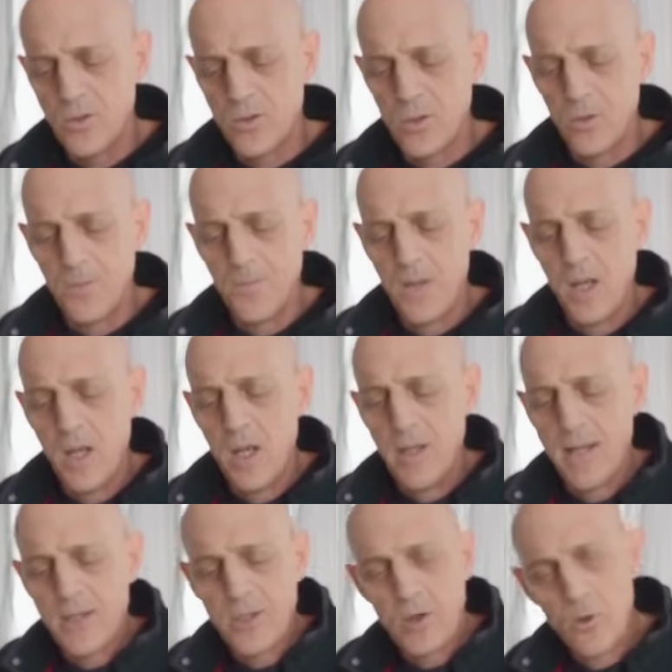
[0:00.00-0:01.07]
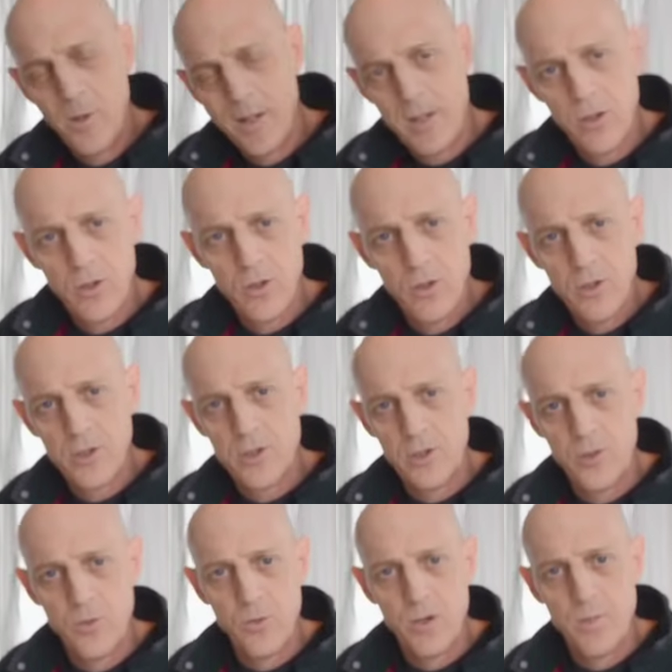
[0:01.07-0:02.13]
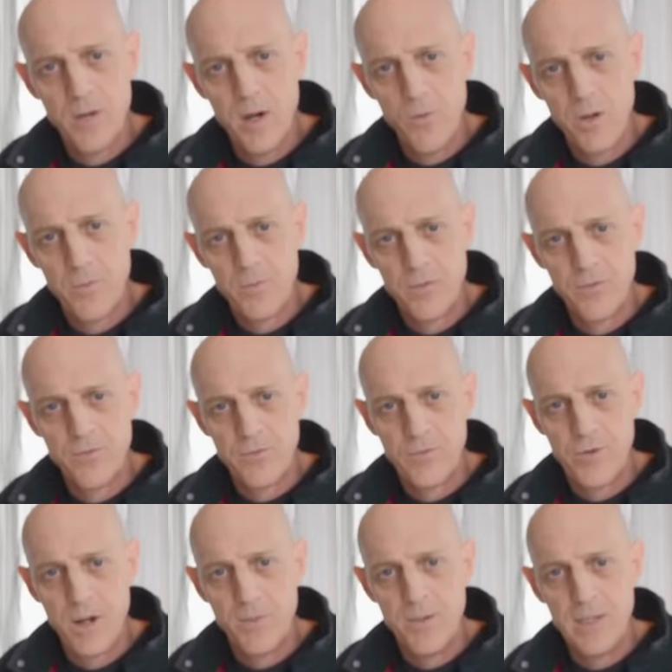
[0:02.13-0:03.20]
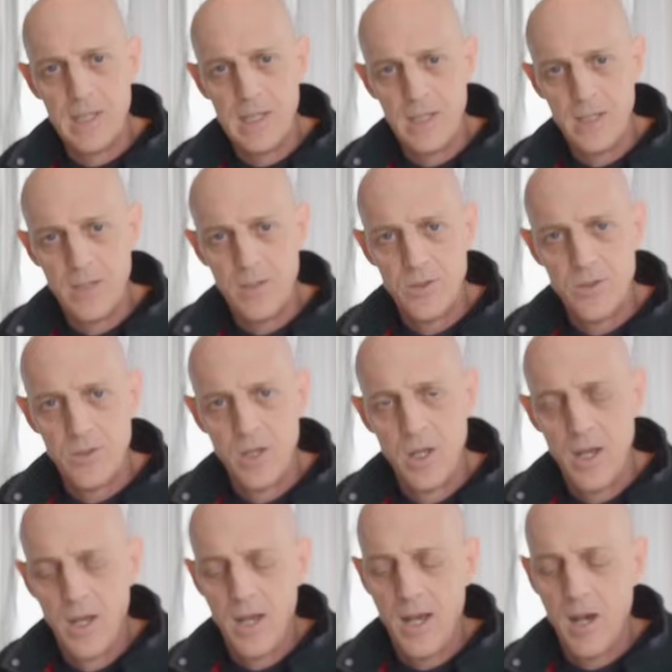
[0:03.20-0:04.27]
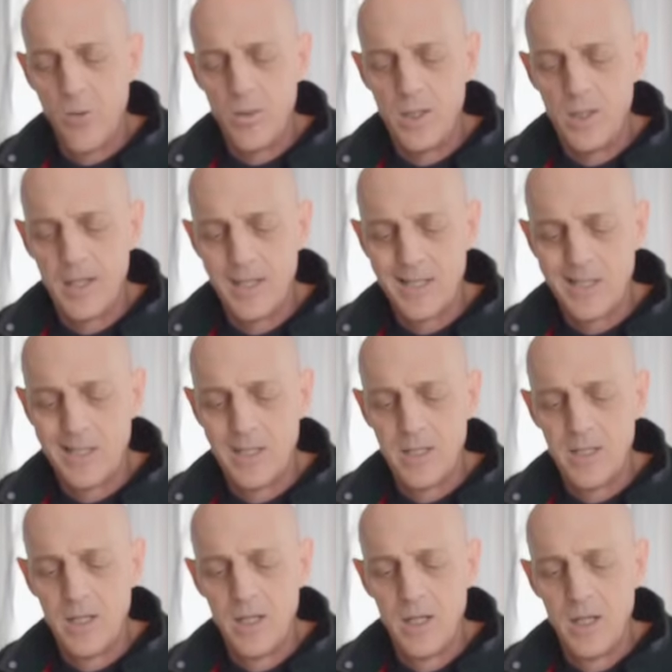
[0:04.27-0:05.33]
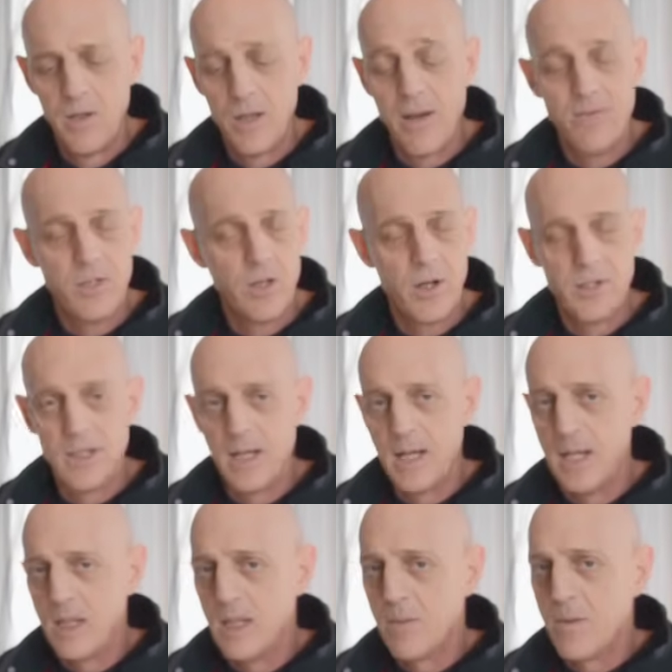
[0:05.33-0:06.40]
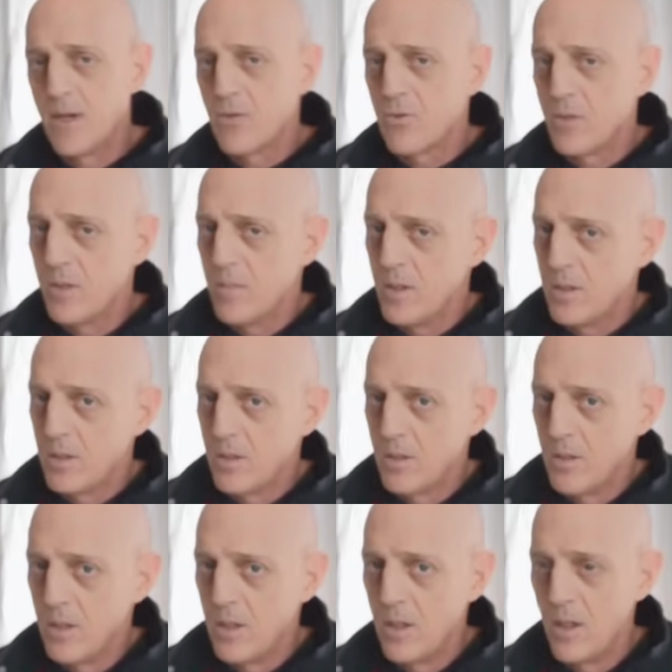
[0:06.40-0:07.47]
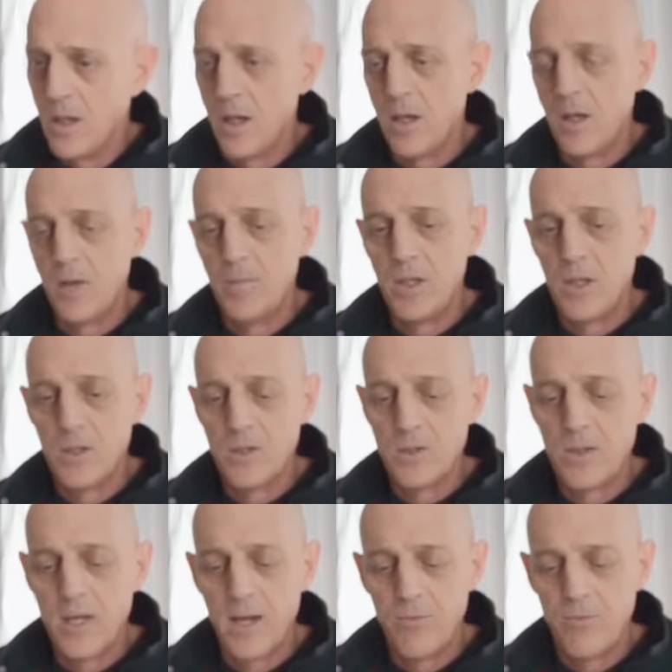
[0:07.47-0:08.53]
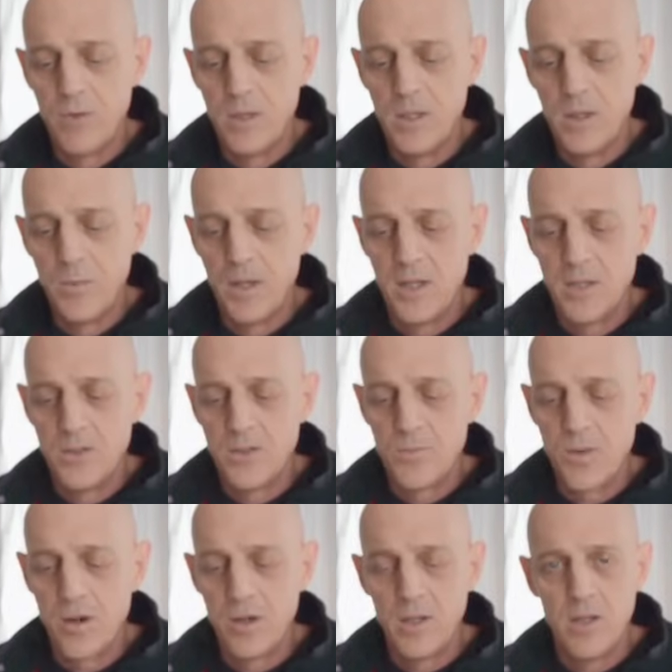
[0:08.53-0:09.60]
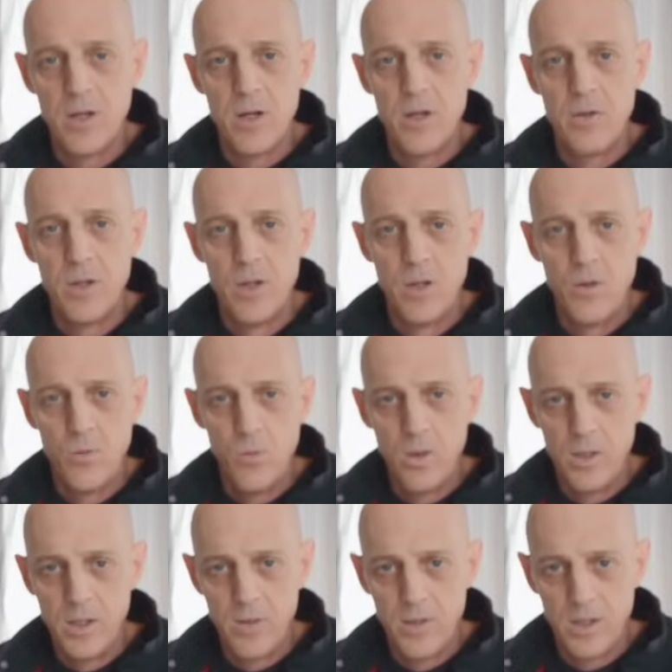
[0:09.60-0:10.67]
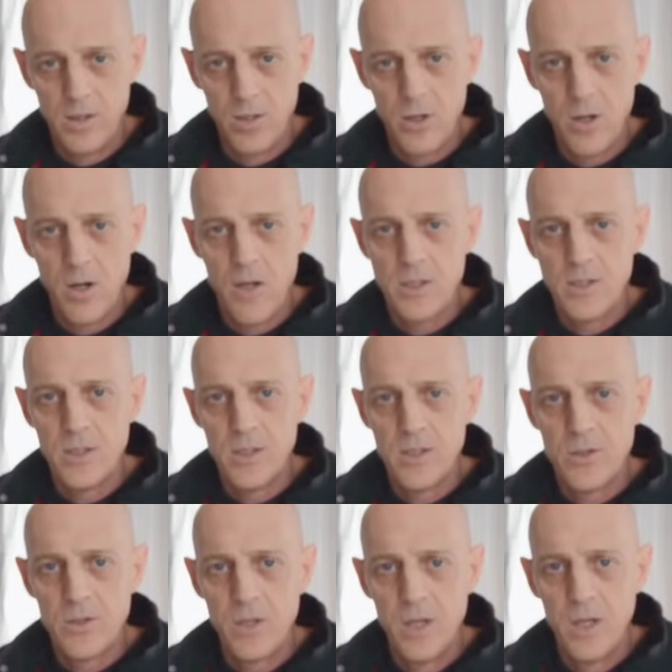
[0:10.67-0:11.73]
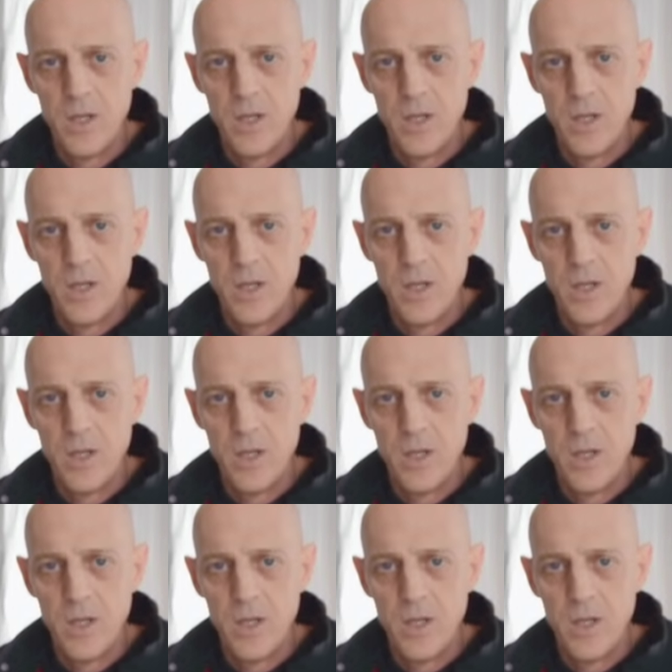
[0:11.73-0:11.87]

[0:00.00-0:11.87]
So that's a quick cook's tour about what a peripheral neuropathy is, how we test it. I haven't talked anything about treatment uh, because that really depends partly on what you think the cause is.